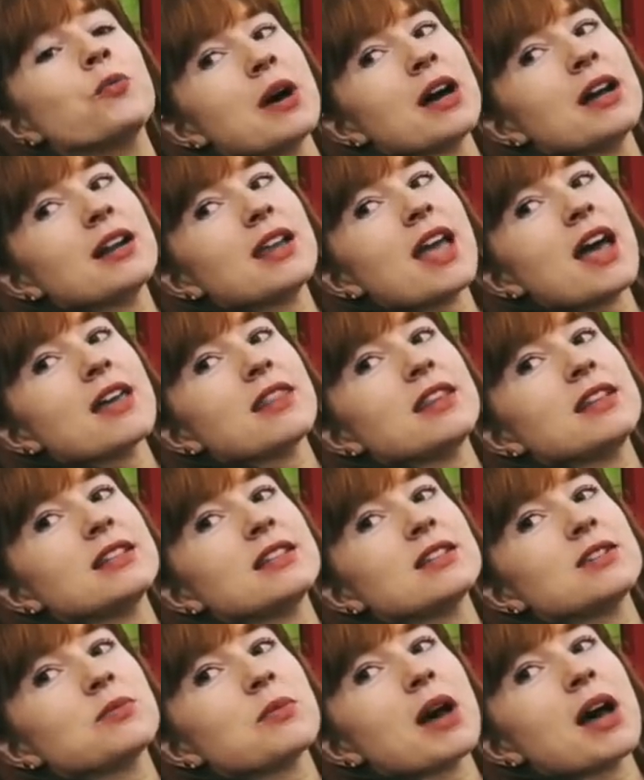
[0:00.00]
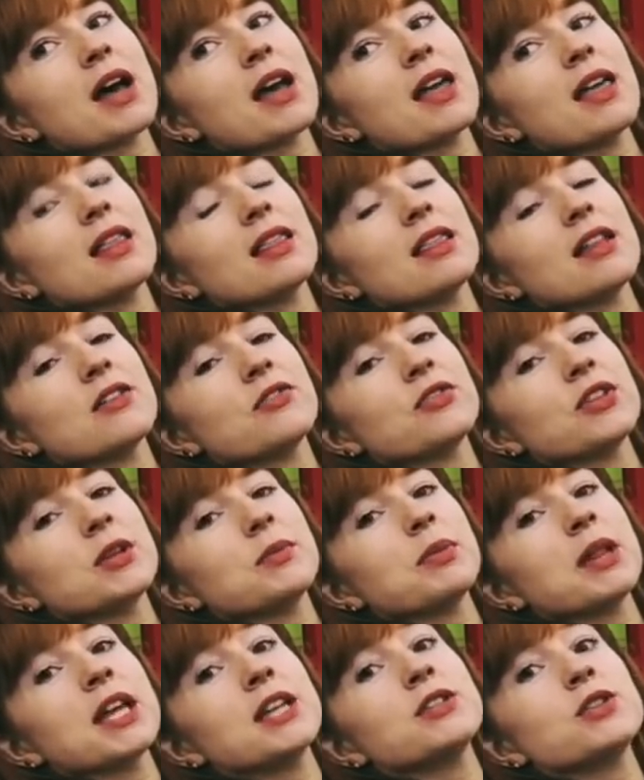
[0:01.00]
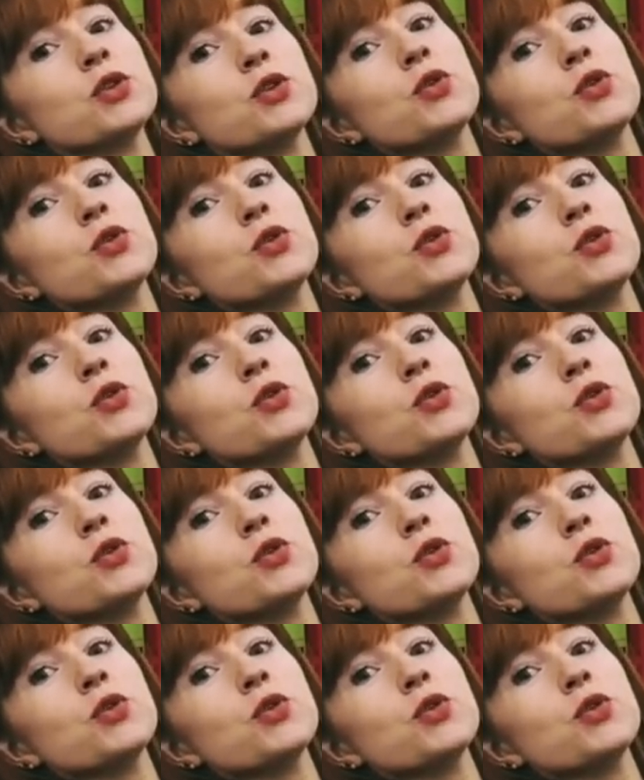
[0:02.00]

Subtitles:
but yeah, this is my lovely place.